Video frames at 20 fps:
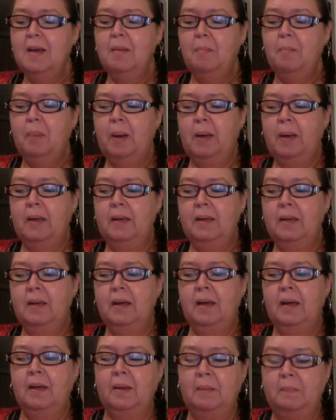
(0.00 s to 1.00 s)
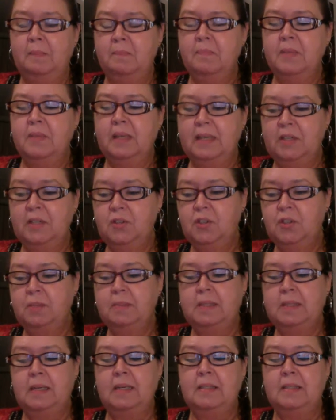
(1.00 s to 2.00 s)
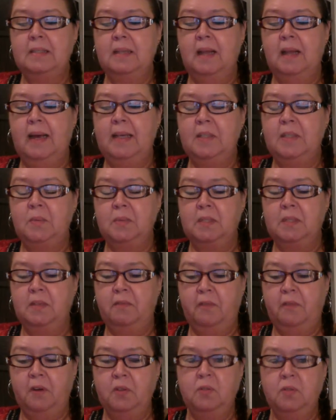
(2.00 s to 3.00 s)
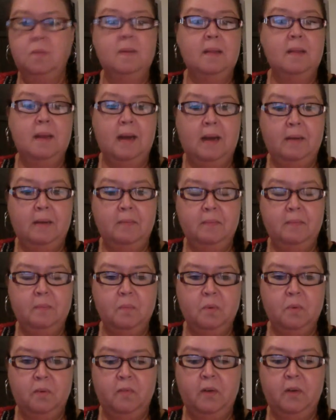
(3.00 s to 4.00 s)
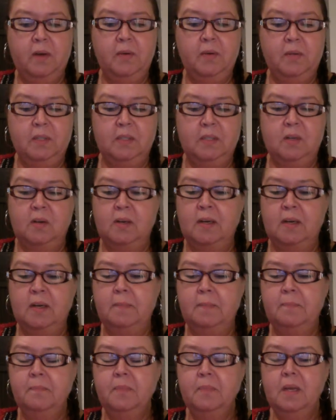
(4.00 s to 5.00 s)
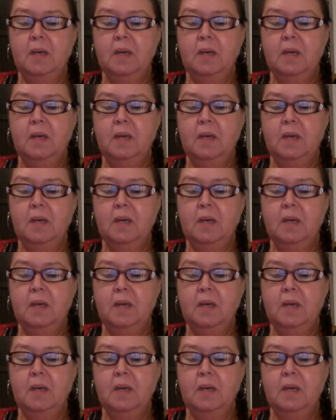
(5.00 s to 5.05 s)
But the Leadership Studies class was the first one that I will focus on,